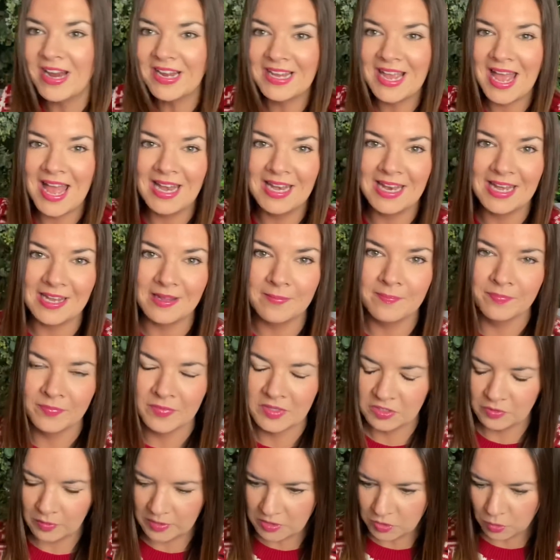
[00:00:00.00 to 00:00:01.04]
Kelly.
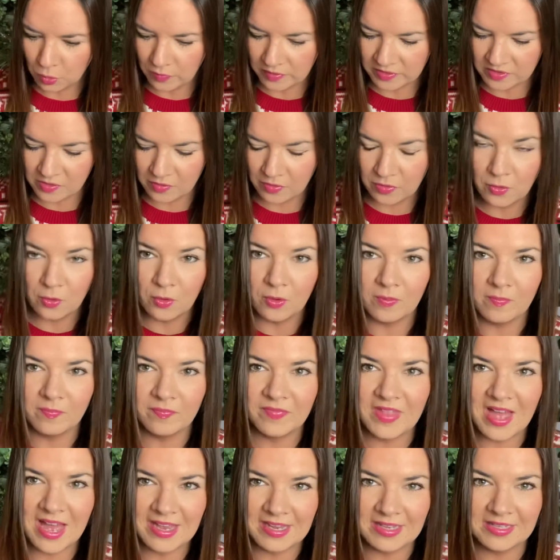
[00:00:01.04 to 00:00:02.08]
So I saw this and thought,
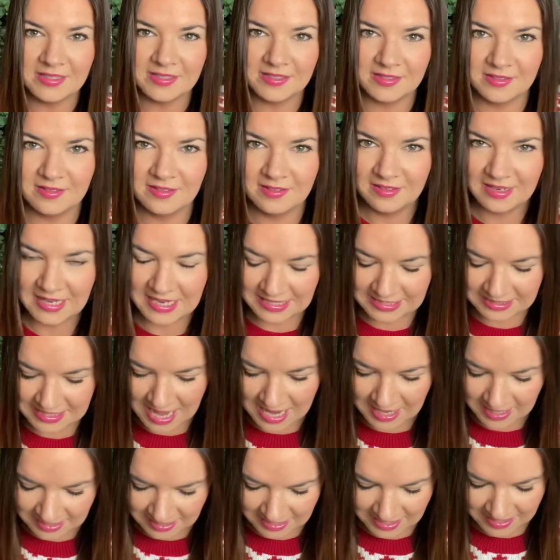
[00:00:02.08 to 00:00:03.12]
that is
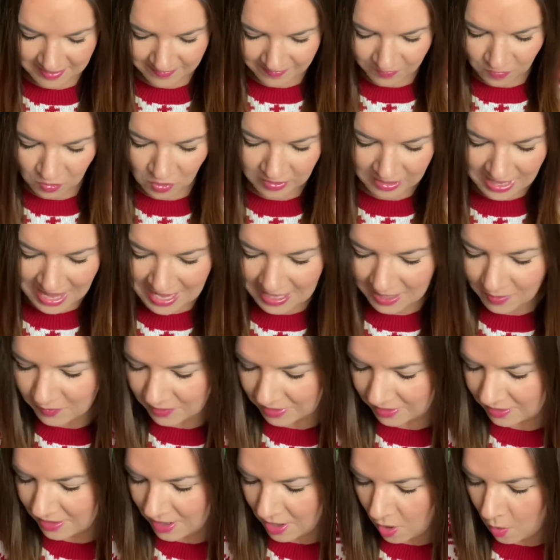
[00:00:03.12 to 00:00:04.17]
exactly what Kelly
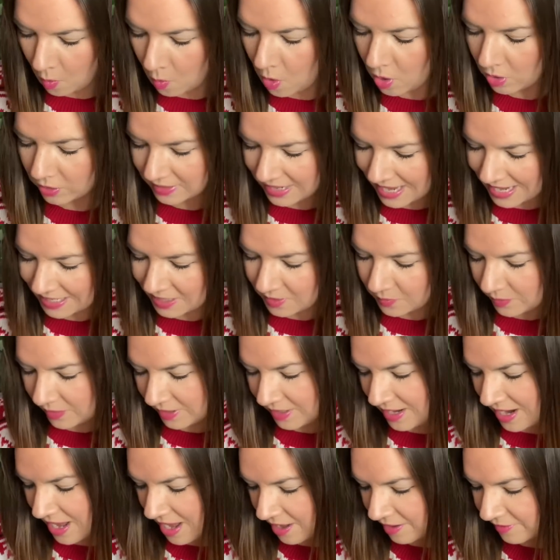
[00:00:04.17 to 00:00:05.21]
would
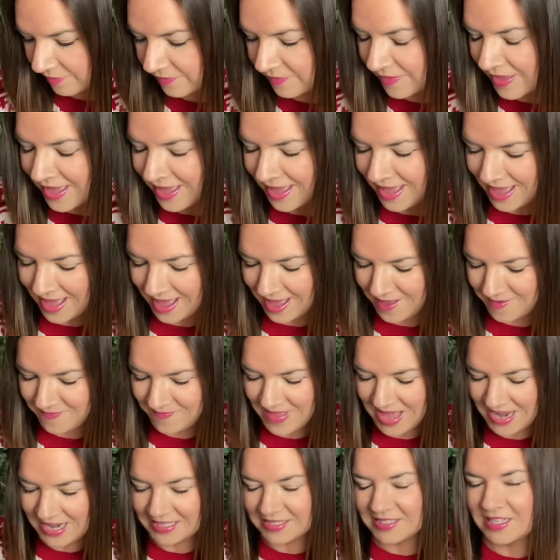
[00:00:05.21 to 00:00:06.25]
love.
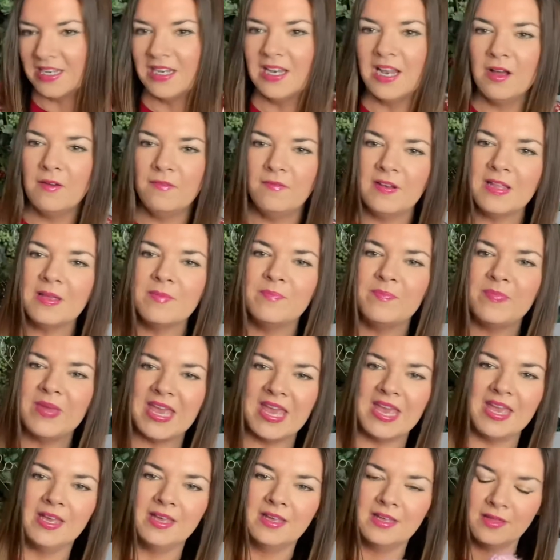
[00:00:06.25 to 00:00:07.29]
And it's a lovely
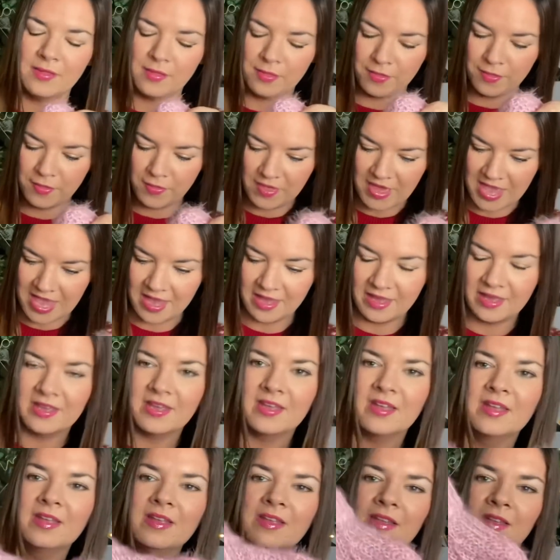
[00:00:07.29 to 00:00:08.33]
big thick
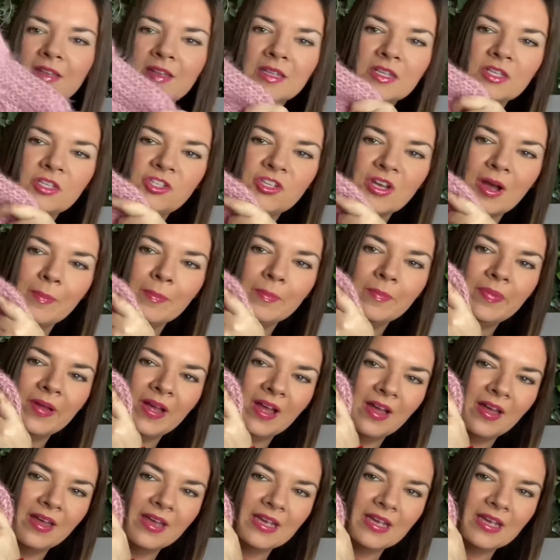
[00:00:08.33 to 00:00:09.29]
jumper.